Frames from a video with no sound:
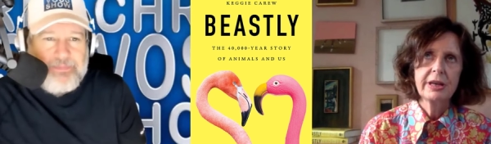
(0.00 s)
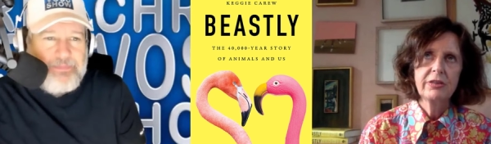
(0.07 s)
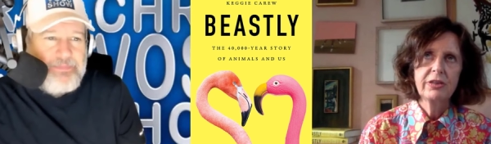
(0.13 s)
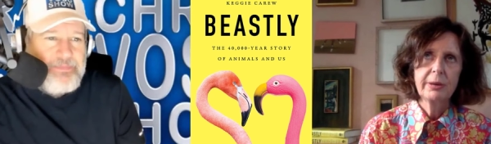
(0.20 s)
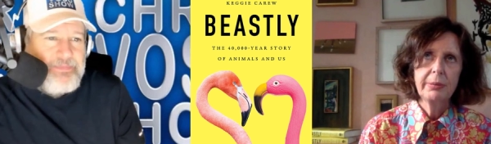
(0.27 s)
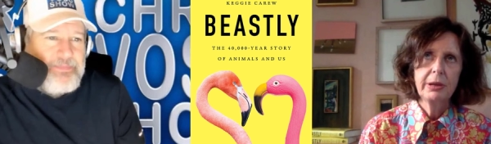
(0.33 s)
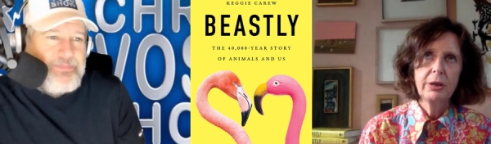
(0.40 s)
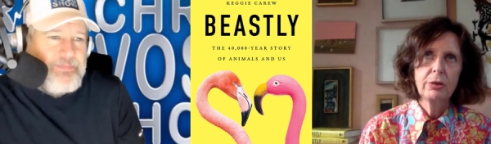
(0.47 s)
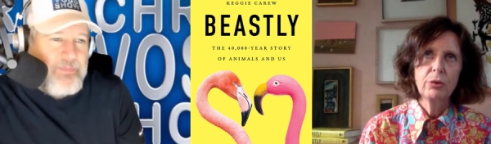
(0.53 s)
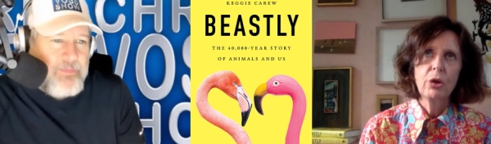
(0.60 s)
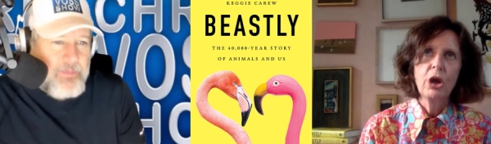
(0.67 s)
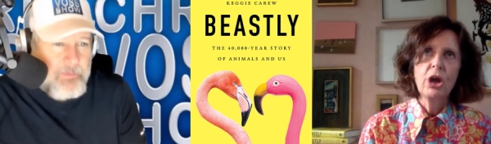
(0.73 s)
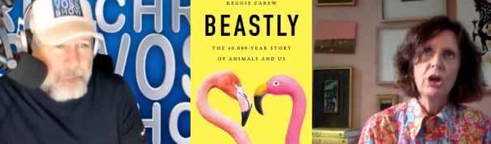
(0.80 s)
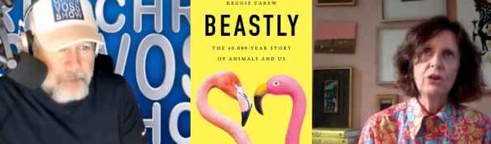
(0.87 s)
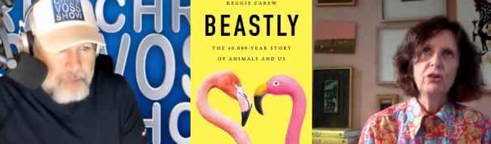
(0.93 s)
Speaker 1: E W
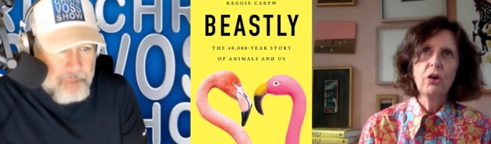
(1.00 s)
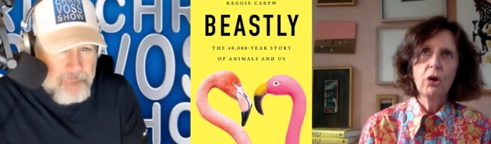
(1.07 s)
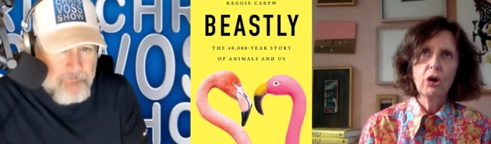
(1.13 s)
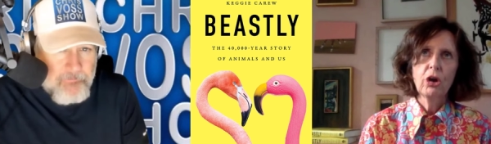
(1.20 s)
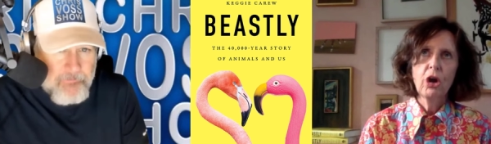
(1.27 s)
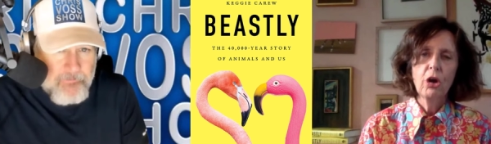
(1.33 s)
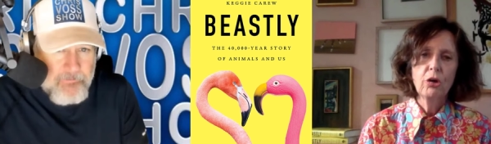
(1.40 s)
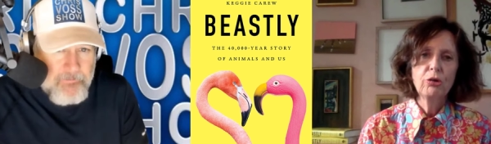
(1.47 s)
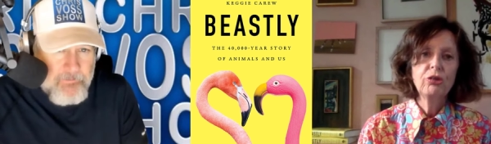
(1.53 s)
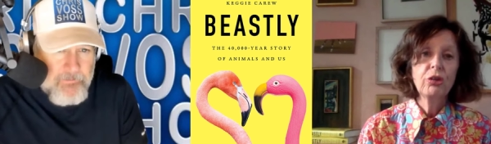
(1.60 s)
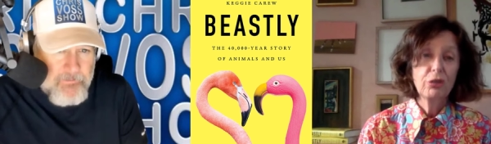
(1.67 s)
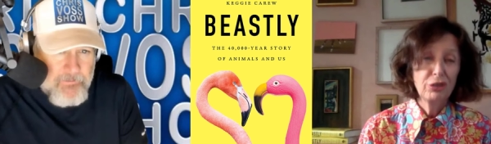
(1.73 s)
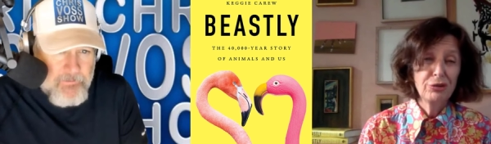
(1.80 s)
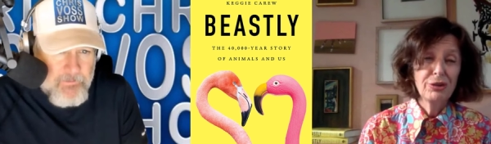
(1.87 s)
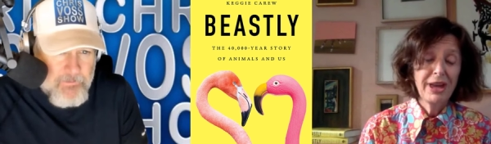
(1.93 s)
dot co dot
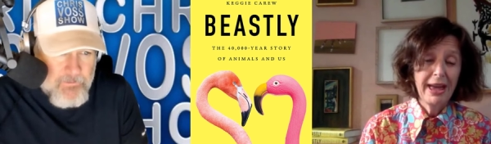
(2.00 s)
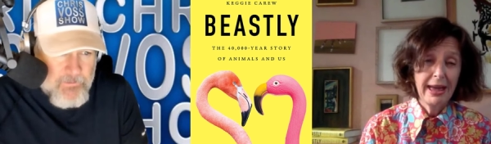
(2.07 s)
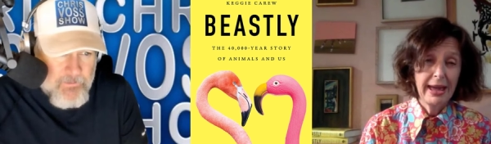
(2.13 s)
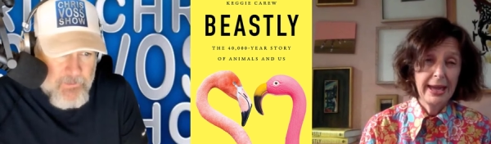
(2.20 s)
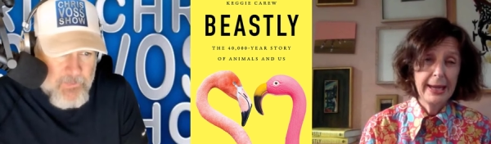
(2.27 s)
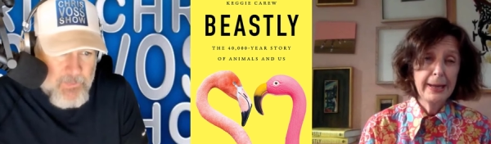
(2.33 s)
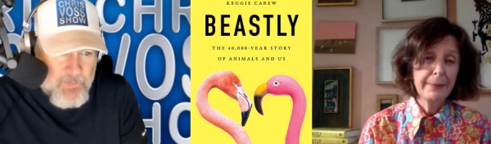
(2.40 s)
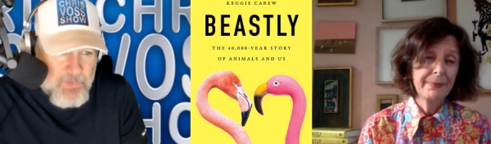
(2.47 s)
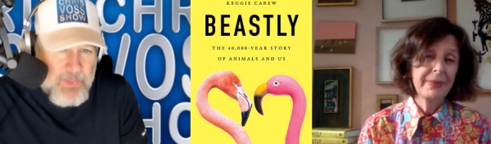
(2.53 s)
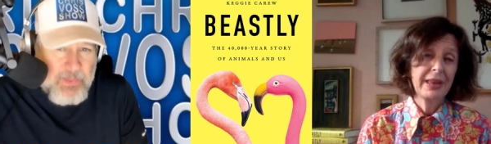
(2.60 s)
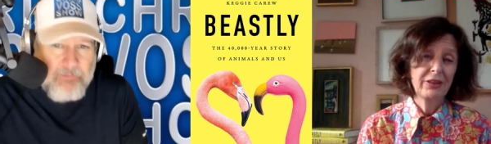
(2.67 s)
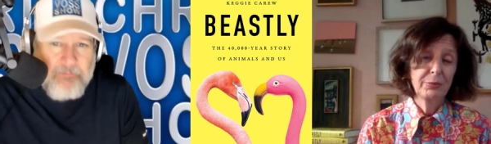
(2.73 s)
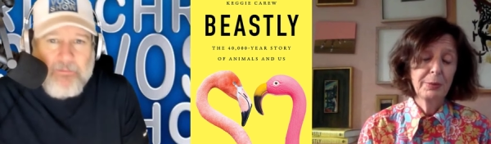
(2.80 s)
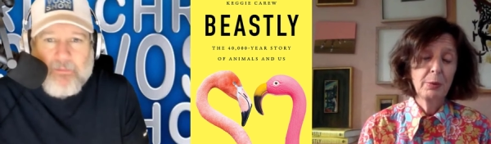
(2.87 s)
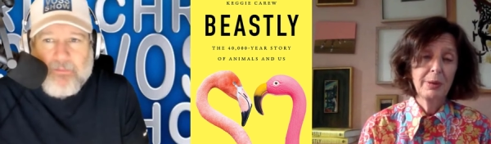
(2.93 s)
uk.
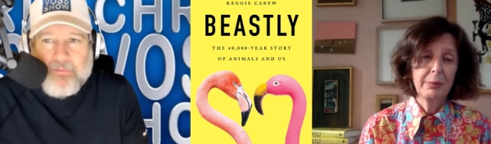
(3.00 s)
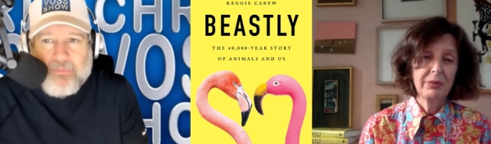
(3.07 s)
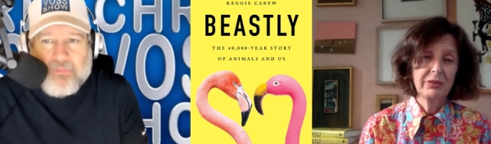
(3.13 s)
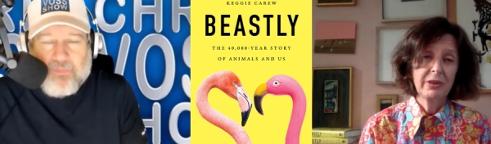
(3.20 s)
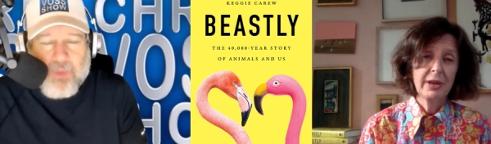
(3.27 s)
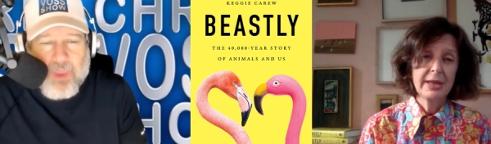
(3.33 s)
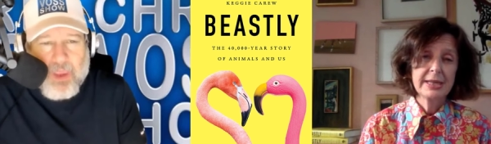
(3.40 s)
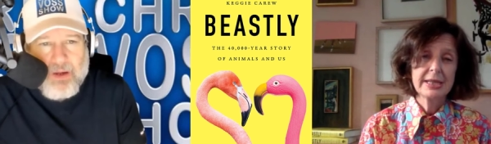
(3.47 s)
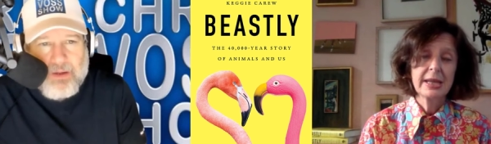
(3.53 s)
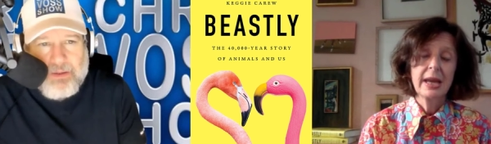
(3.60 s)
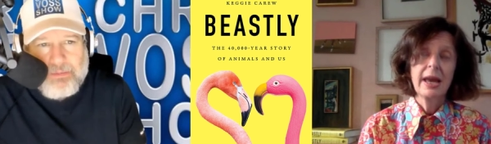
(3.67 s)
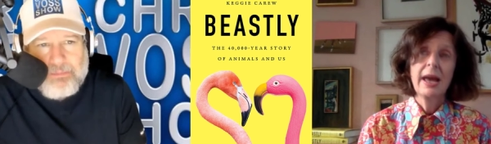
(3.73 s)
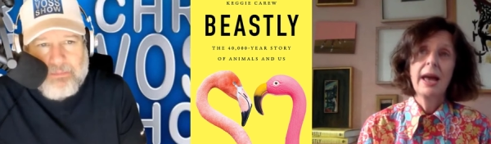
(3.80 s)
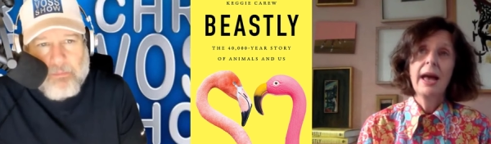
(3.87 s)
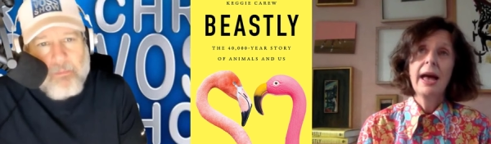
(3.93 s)
That's my website,
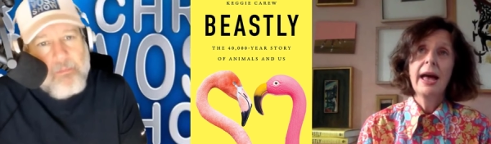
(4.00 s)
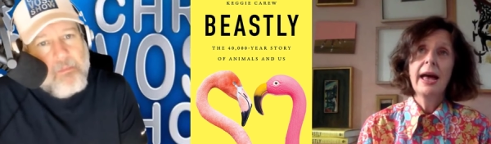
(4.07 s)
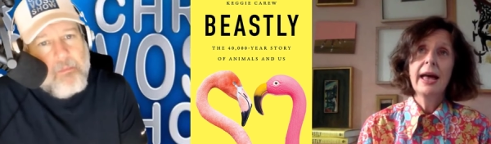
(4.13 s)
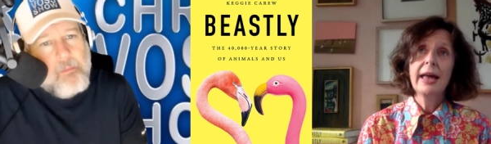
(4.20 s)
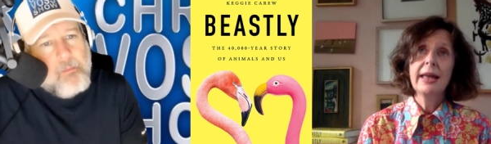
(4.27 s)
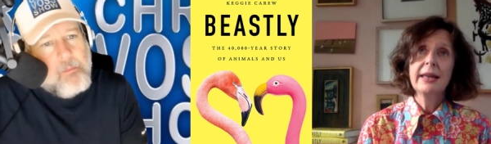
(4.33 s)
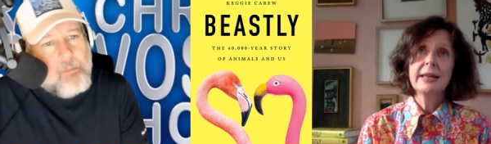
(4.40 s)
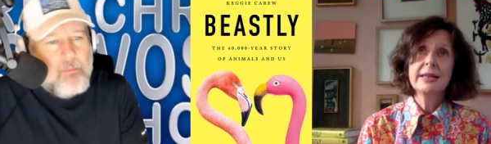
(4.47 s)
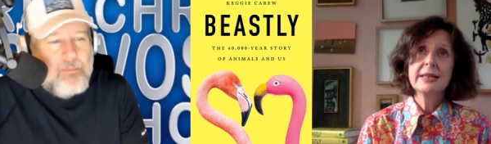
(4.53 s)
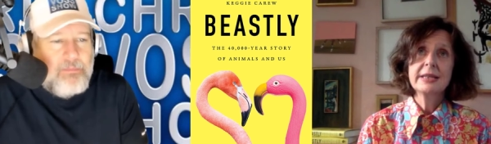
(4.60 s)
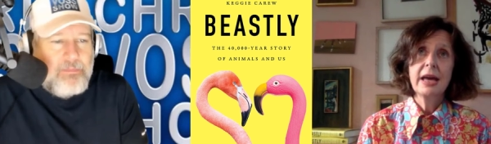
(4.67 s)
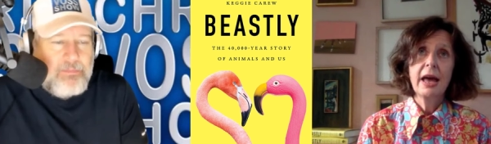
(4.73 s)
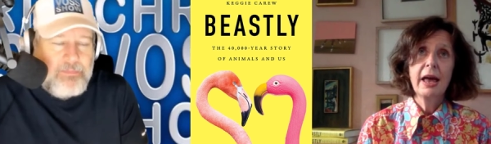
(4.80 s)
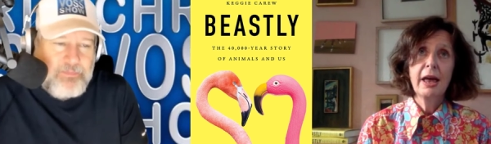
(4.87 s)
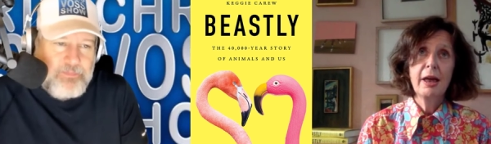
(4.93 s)
and
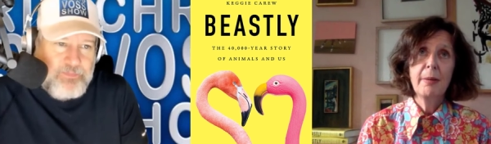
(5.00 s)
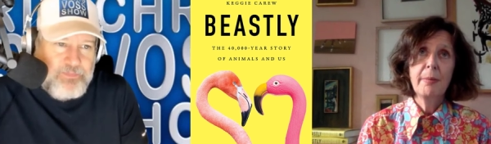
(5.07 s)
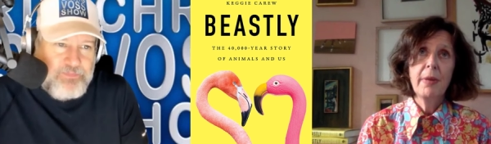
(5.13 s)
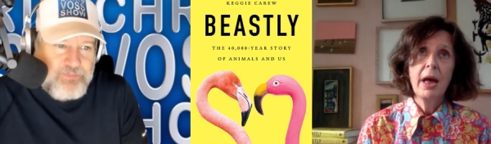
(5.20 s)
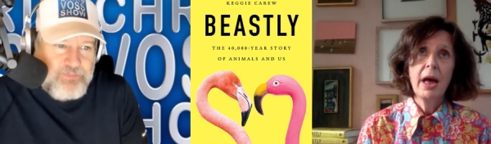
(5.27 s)
um,